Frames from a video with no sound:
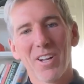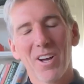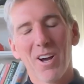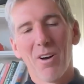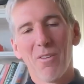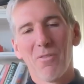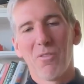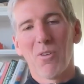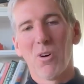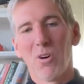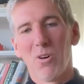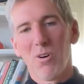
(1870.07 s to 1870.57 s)

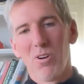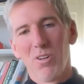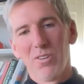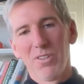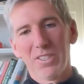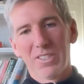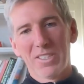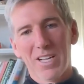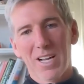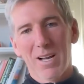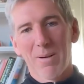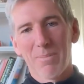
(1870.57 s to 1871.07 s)
Of all the
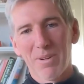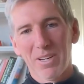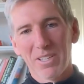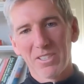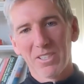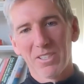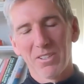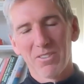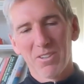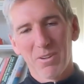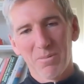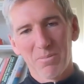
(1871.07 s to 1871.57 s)
topics in
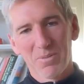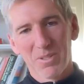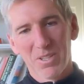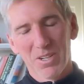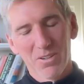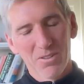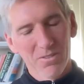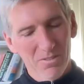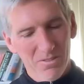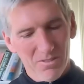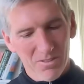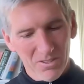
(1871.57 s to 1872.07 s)

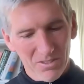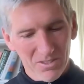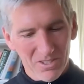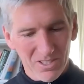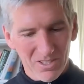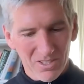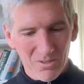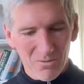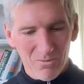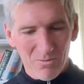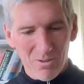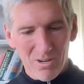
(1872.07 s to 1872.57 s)
crypto, this is
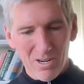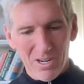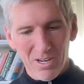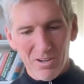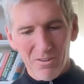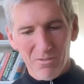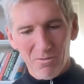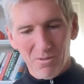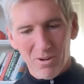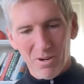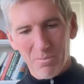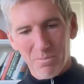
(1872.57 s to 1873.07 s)
the
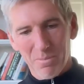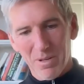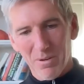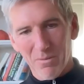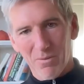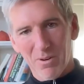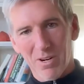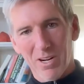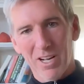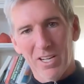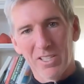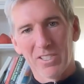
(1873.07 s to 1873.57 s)
one where
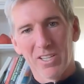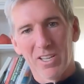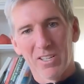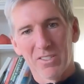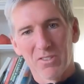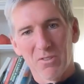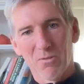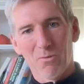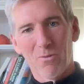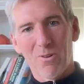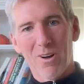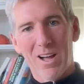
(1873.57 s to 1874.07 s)
Bitwise has
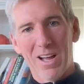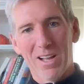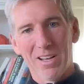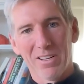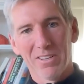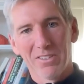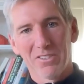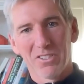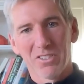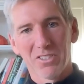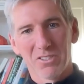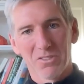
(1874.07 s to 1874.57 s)
the
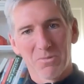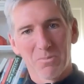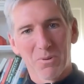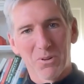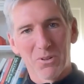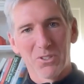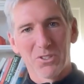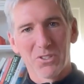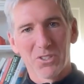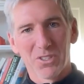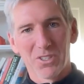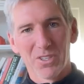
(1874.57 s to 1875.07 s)
widest
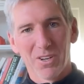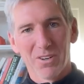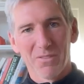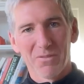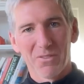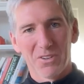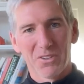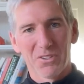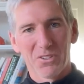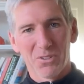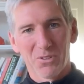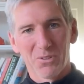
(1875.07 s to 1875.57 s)
dispersion of
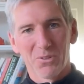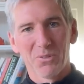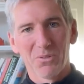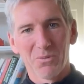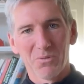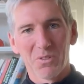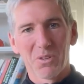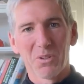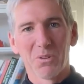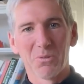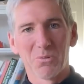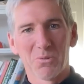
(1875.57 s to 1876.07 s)
internal
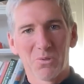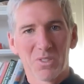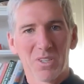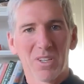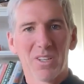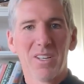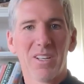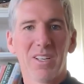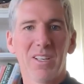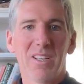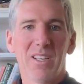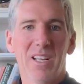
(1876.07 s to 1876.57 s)
views.
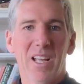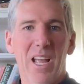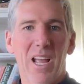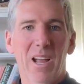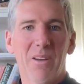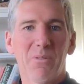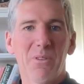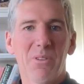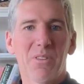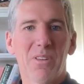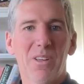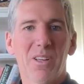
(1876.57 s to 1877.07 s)

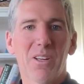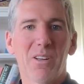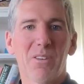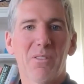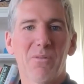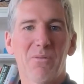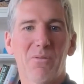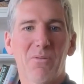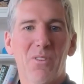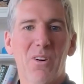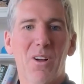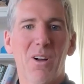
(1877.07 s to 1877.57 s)
Awesome.
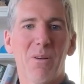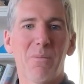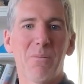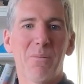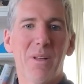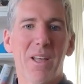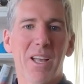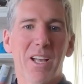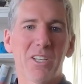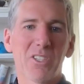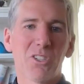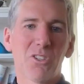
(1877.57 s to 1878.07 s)
Everything
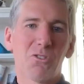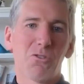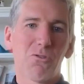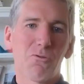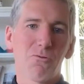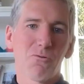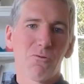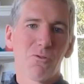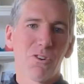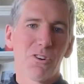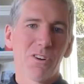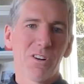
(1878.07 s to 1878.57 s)
from
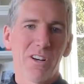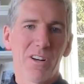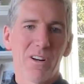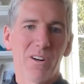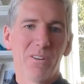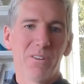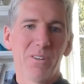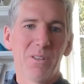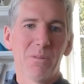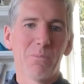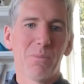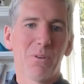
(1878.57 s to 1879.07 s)

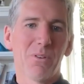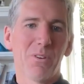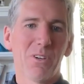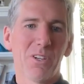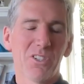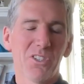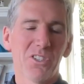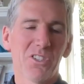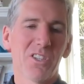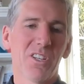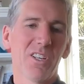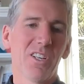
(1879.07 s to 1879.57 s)
extraordinarily
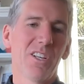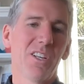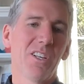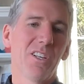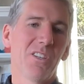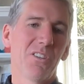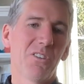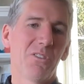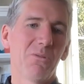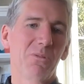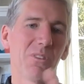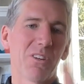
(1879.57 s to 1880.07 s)
bullish
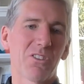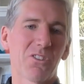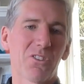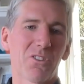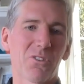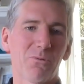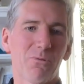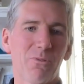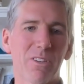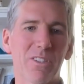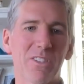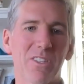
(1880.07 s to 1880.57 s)
to
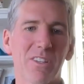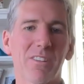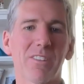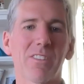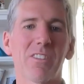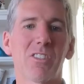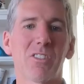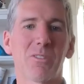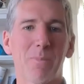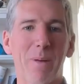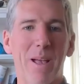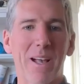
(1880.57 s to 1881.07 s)

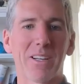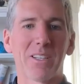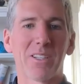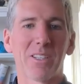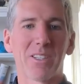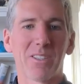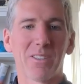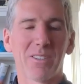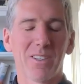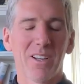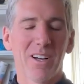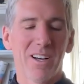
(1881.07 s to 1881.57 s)
exquisitely
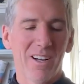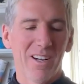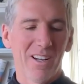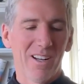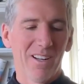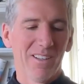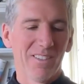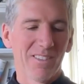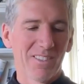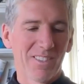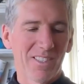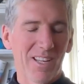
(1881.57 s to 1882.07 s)

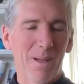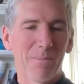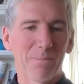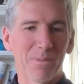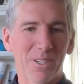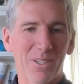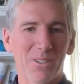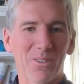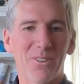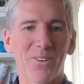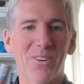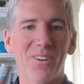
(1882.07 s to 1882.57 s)
uh,
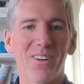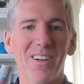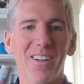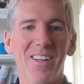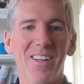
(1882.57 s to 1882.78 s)
skeptical.